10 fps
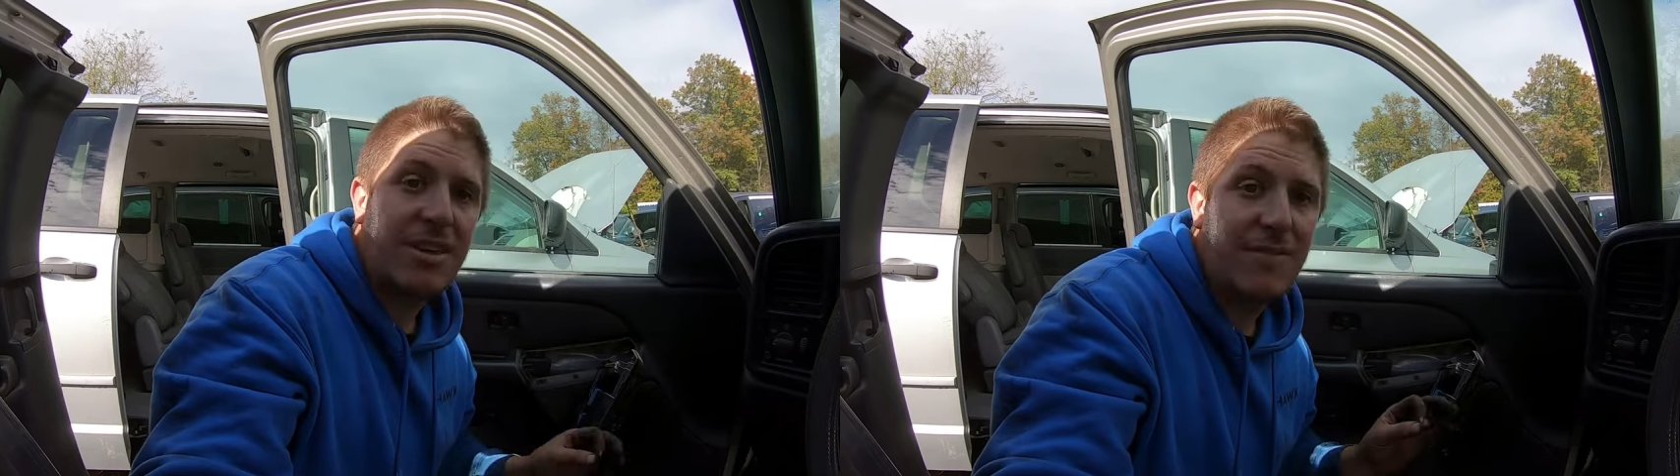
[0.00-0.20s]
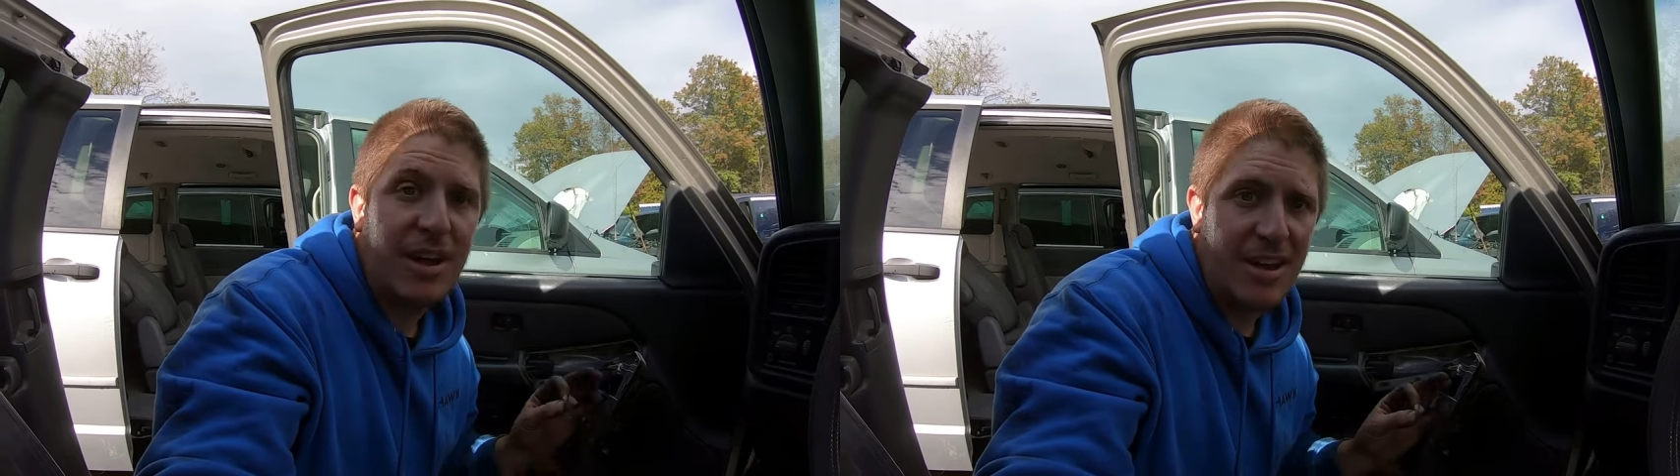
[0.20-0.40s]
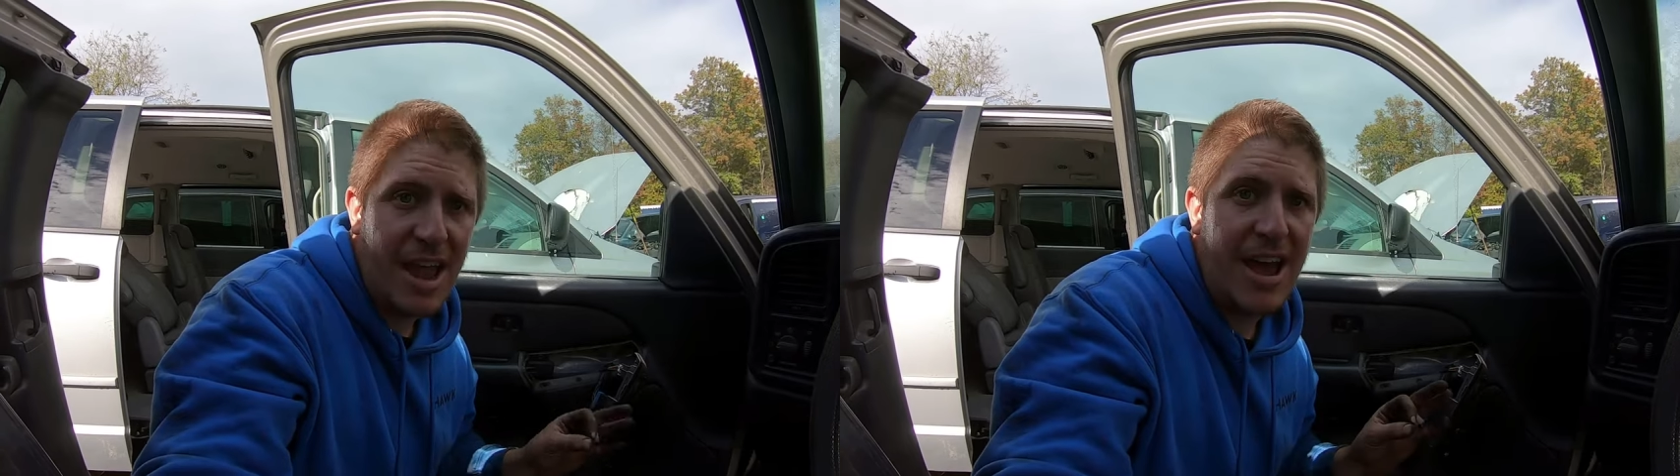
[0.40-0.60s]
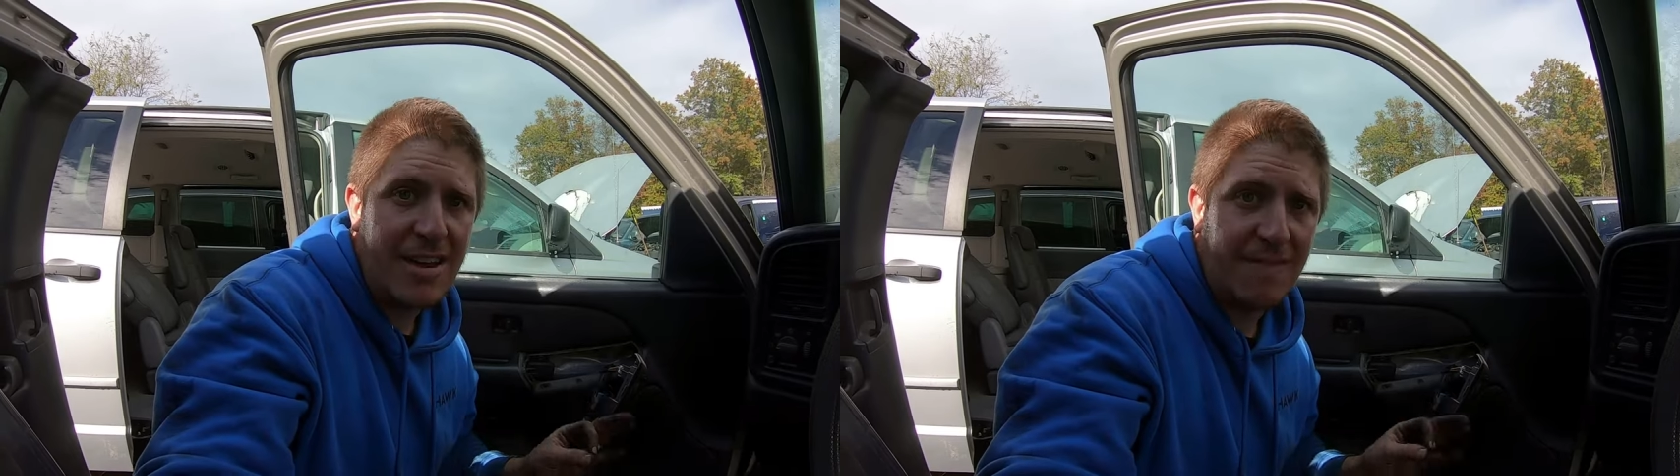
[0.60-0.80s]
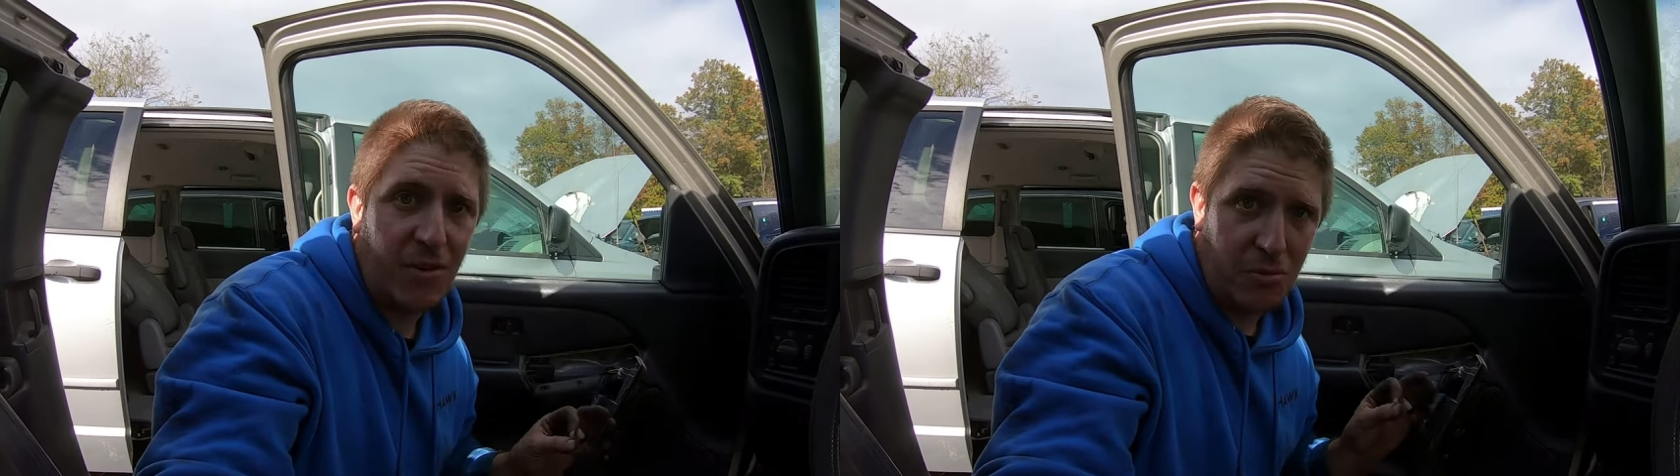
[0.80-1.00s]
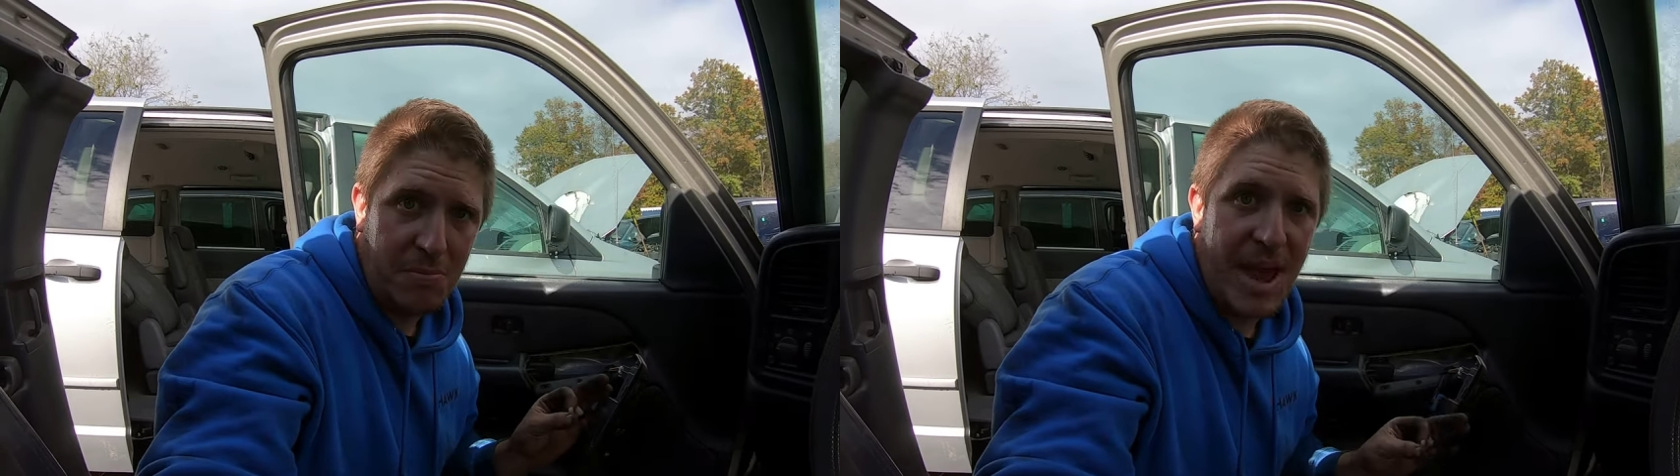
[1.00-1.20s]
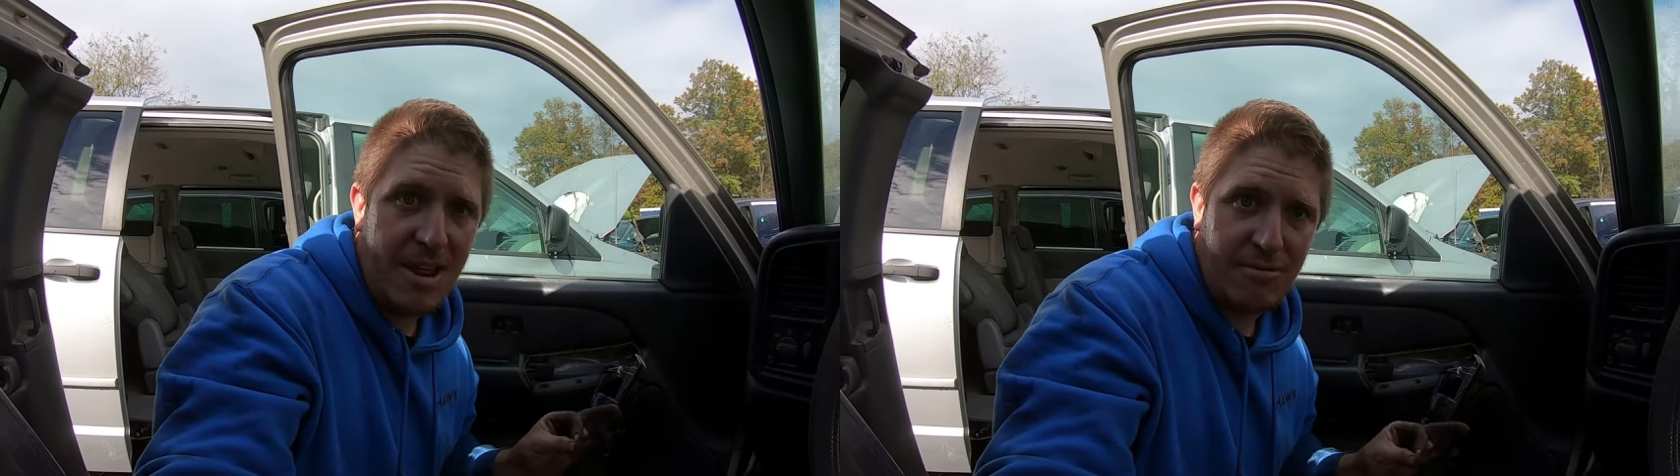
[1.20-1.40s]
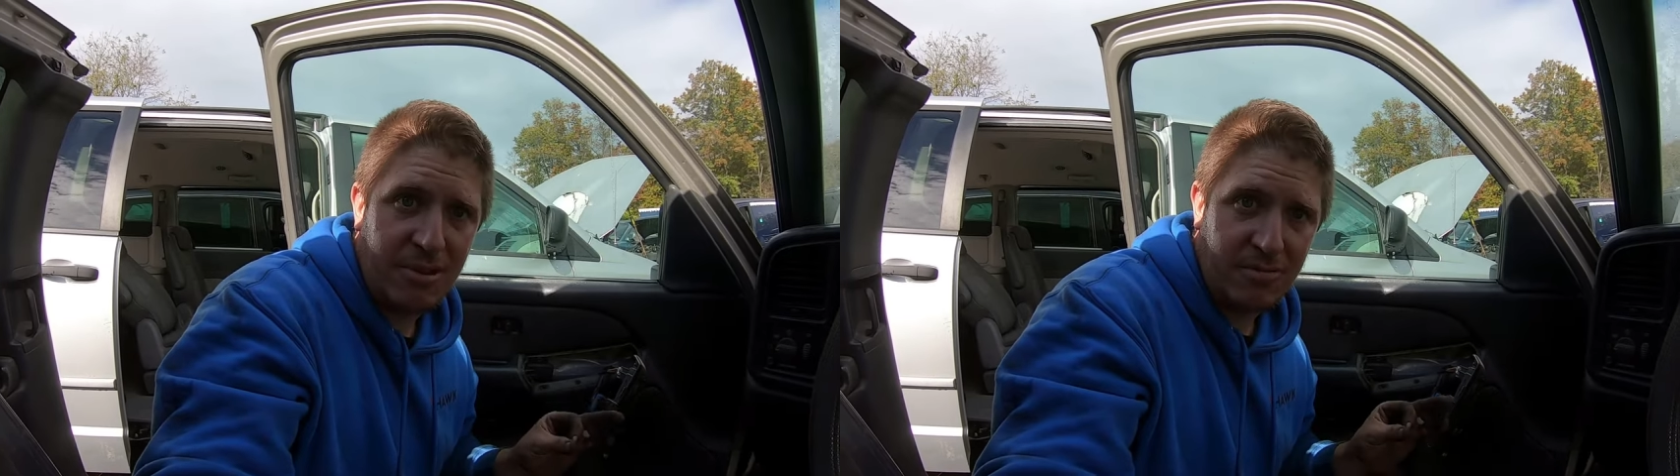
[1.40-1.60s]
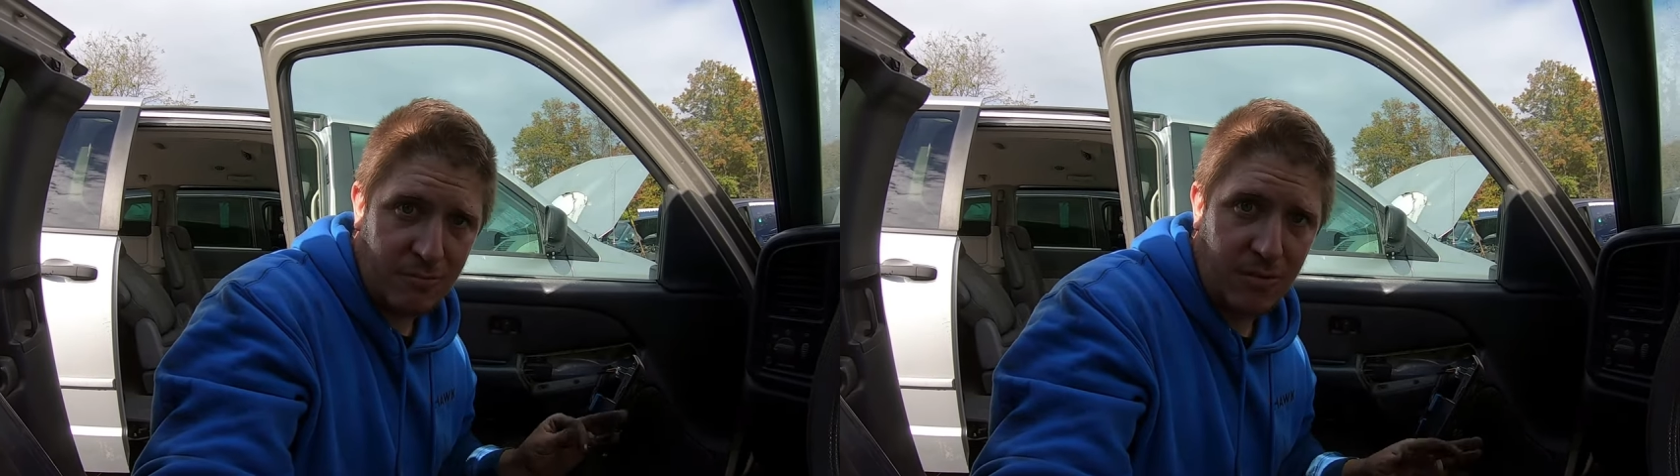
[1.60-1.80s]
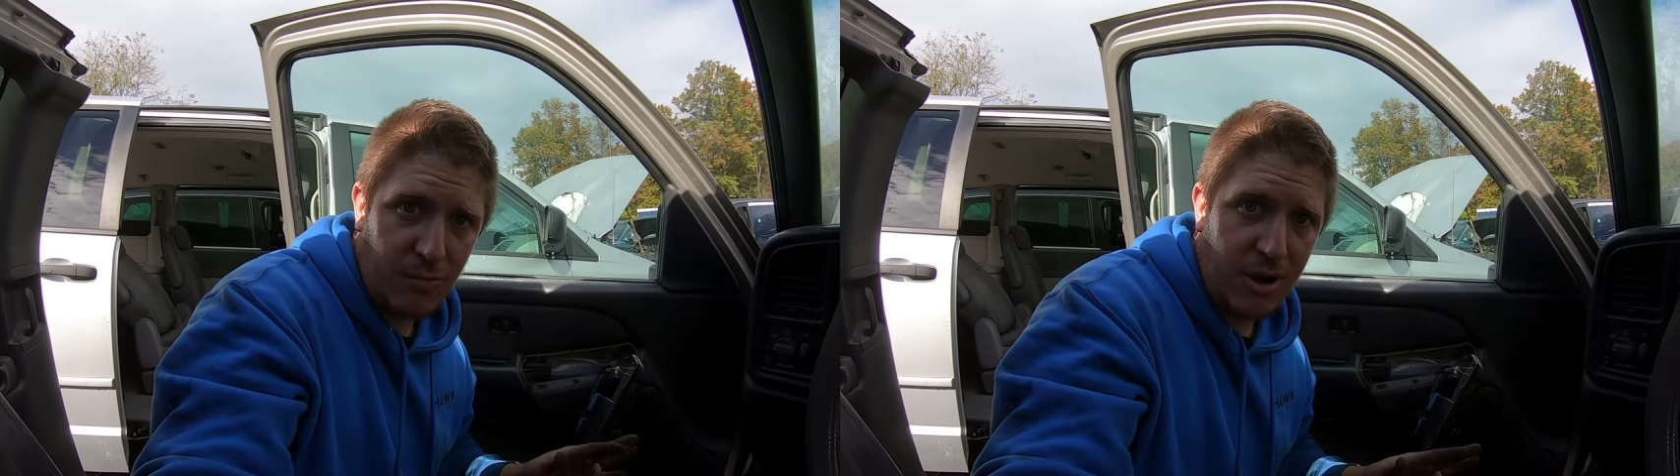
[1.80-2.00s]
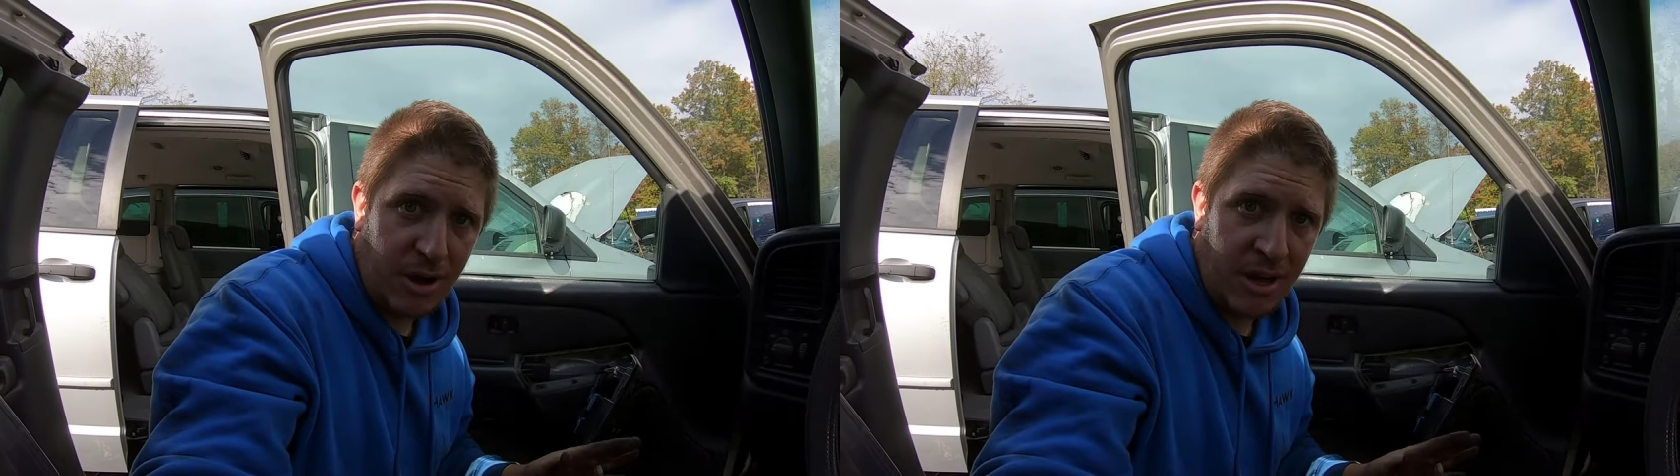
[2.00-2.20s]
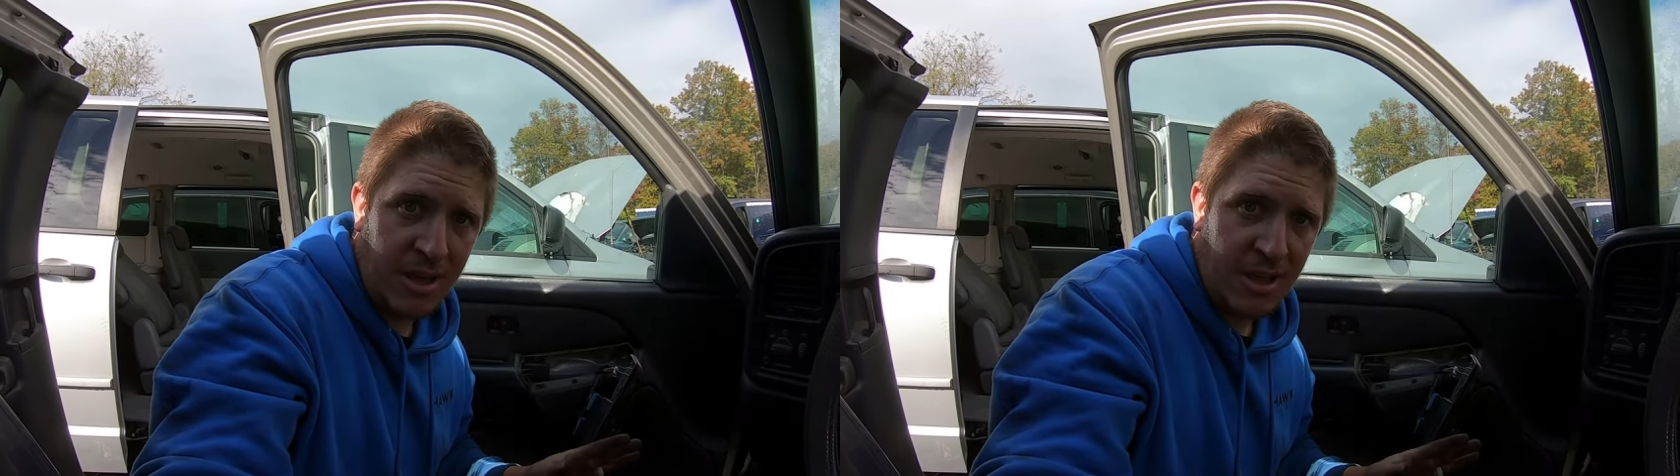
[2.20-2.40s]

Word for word: Even a nine volt battery will work.